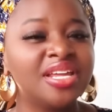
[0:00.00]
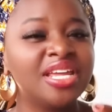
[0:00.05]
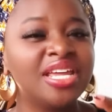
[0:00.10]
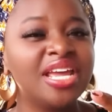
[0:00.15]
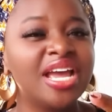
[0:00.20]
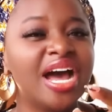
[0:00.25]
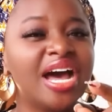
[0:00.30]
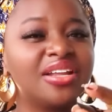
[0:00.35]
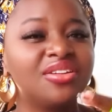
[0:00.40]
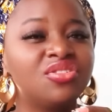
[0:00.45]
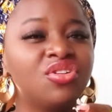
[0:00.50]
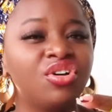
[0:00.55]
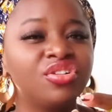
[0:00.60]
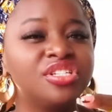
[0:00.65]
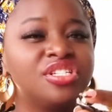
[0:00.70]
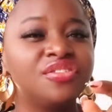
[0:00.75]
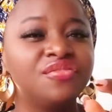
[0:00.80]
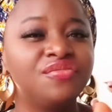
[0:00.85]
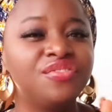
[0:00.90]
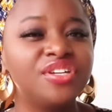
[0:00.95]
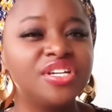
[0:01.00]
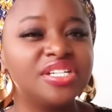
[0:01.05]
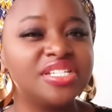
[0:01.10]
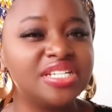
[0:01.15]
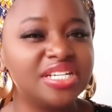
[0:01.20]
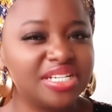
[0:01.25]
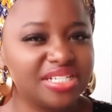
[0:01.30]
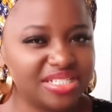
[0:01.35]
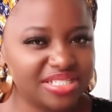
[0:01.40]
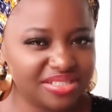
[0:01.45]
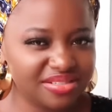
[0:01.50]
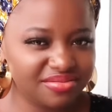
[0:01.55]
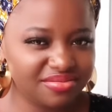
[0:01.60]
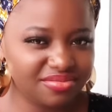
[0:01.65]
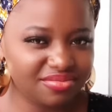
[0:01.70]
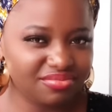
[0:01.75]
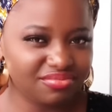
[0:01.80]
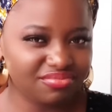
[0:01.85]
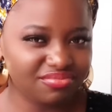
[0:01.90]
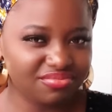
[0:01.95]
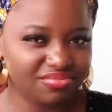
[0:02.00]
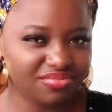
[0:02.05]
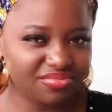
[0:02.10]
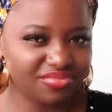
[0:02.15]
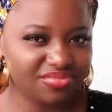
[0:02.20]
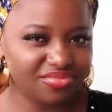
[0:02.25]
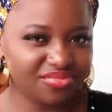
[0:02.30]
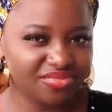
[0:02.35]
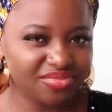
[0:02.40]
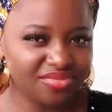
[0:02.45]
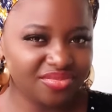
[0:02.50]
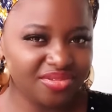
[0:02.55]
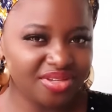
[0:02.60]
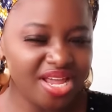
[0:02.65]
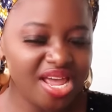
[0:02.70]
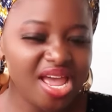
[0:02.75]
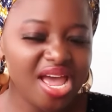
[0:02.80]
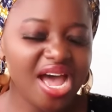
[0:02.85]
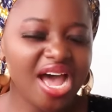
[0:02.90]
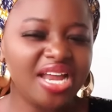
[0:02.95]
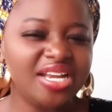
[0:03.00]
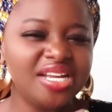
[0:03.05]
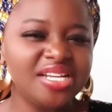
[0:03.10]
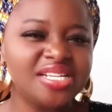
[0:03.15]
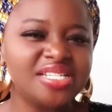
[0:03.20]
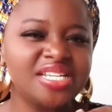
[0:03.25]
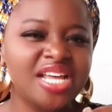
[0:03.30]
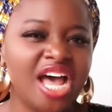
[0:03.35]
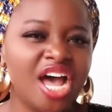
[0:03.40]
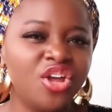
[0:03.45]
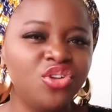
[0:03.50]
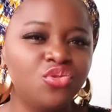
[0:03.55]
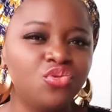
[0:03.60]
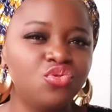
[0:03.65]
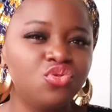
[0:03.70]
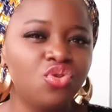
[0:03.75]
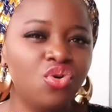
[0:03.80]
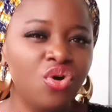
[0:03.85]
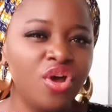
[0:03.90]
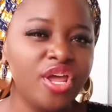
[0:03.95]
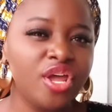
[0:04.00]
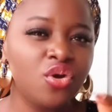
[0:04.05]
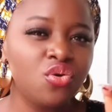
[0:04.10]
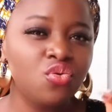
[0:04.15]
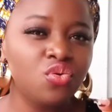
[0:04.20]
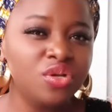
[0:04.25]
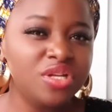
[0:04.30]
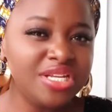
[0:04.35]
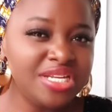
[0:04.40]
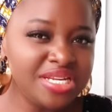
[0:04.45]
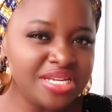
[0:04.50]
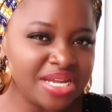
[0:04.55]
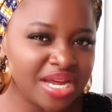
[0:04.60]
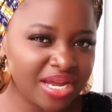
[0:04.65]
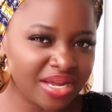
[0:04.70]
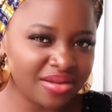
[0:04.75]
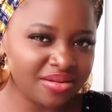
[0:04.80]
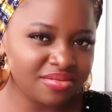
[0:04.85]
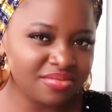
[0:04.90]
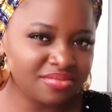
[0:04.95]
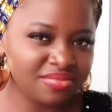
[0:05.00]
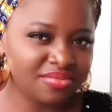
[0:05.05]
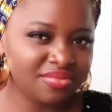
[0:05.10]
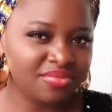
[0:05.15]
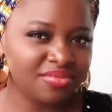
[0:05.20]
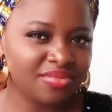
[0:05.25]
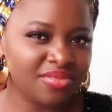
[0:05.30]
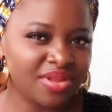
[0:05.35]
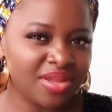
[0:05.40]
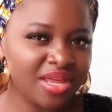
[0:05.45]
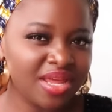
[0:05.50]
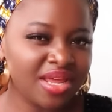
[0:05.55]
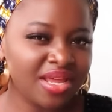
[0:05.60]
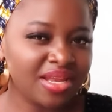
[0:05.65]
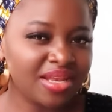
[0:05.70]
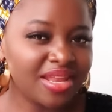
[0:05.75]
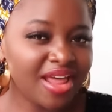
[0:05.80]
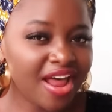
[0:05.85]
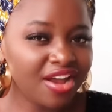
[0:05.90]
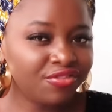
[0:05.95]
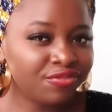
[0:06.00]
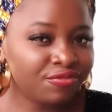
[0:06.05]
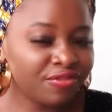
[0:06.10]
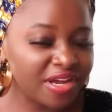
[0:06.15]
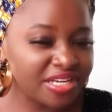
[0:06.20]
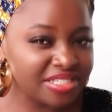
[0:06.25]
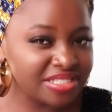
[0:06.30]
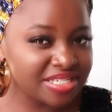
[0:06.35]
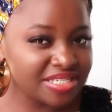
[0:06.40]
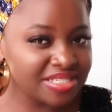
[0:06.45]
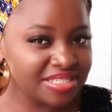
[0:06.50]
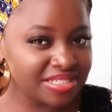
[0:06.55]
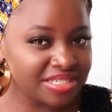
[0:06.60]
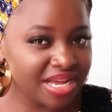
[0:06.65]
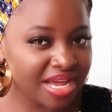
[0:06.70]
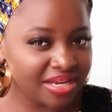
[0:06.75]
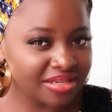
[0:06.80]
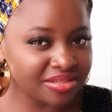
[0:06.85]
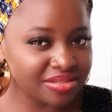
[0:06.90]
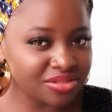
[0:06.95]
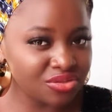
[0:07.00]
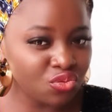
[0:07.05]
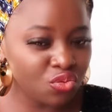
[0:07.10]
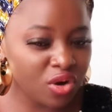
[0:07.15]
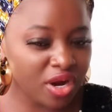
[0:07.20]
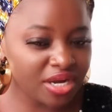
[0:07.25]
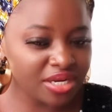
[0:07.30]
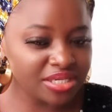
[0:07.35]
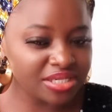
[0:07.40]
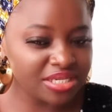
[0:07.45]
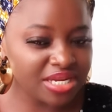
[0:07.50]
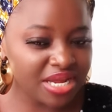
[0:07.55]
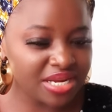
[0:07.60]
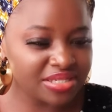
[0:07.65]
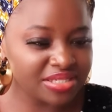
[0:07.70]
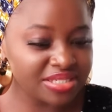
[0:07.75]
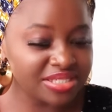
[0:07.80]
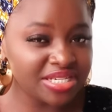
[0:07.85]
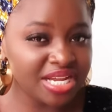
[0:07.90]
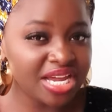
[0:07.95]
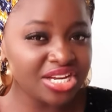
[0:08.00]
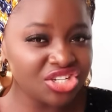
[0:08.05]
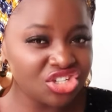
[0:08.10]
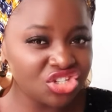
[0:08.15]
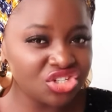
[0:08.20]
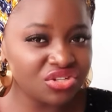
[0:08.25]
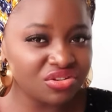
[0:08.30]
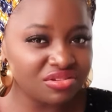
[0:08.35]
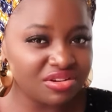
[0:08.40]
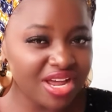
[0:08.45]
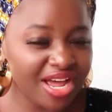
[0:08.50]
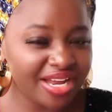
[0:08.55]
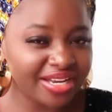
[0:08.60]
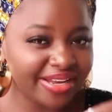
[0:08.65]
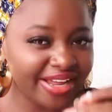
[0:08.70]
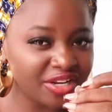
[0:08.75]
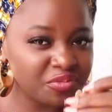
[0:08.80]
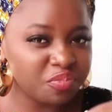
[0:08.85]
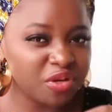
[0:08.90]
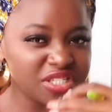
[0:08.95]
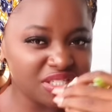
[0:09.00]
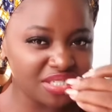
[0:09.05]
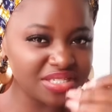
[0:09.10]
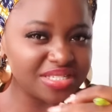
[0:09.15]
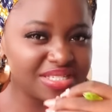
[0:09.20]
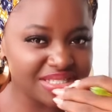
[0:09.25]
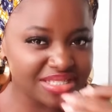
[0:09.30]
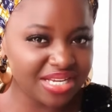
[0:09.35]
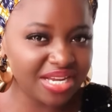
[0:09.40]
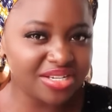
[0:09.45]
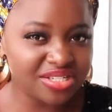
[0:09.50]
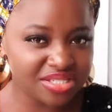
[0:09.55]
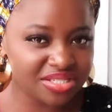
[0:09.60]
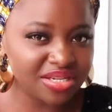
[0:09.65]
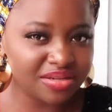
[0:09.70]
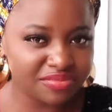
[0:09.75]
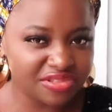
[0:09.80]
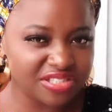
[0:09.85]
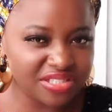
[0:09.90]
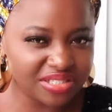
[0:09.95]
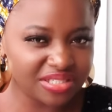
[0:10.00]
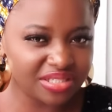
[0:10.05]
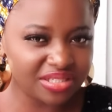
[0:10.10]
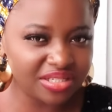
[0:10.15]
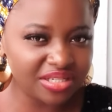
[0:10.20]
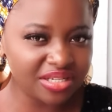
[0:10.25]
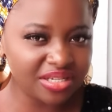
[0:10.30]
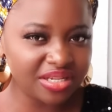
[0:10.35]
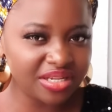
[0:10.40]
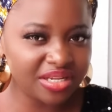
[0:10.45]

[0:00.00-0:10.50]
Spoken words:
He had not deviated. And this is how you know a good leader. That first instance when there is tension and that person said something,